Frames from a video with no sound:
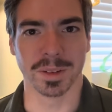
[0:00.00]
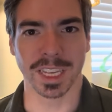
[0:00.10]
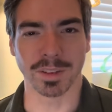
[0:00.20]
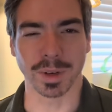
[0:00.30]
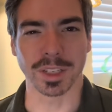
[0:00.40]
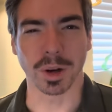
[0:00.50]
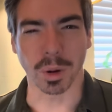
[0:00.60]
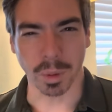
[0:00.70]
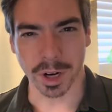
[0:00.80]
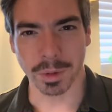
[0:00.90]
if we
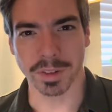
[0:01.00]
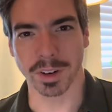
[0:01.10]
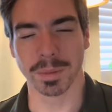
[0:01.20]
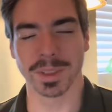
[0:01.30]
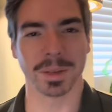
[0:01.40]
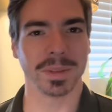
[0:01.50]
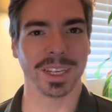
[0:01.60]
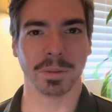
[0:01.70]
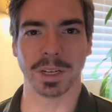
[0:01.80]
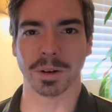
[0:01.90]
don't want to affirm
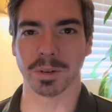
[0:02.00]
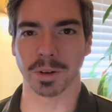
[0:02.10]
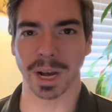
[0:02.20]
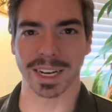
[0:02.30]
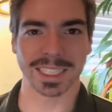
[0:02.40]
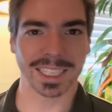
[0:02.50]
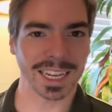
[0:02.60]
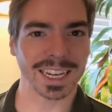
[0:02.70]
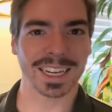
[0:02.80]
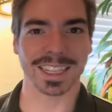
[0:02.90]
something, we don't know how to say it,